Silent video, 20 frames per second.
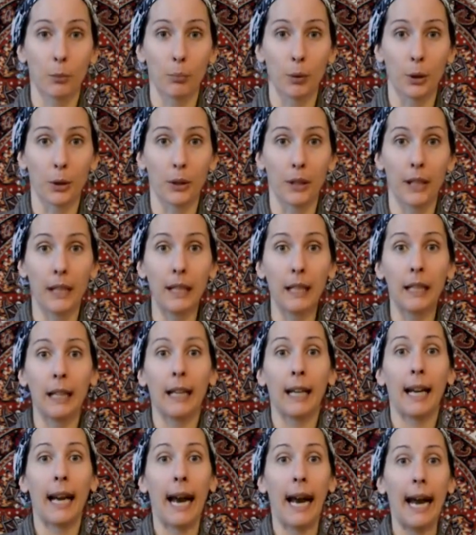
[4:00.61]
burning,
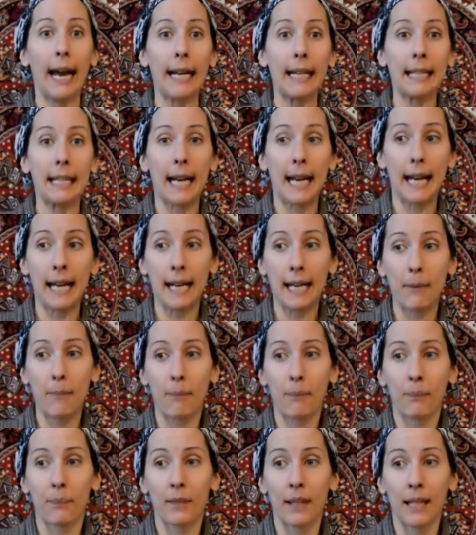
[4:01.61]
and I
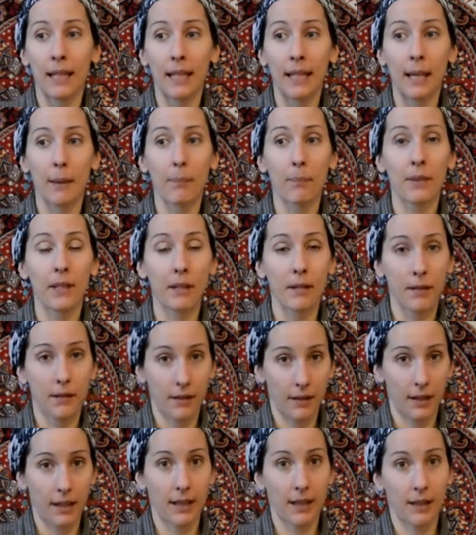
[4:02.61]
kept
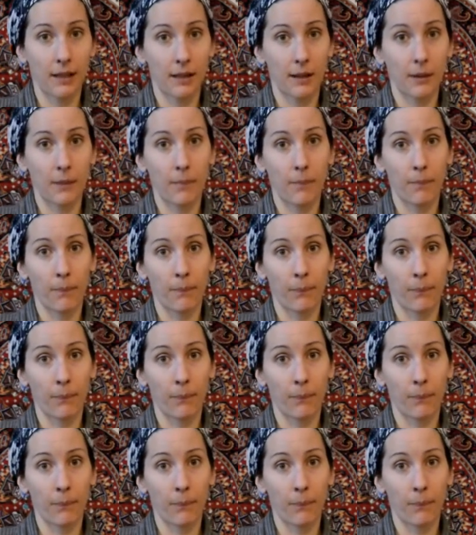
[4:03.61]
the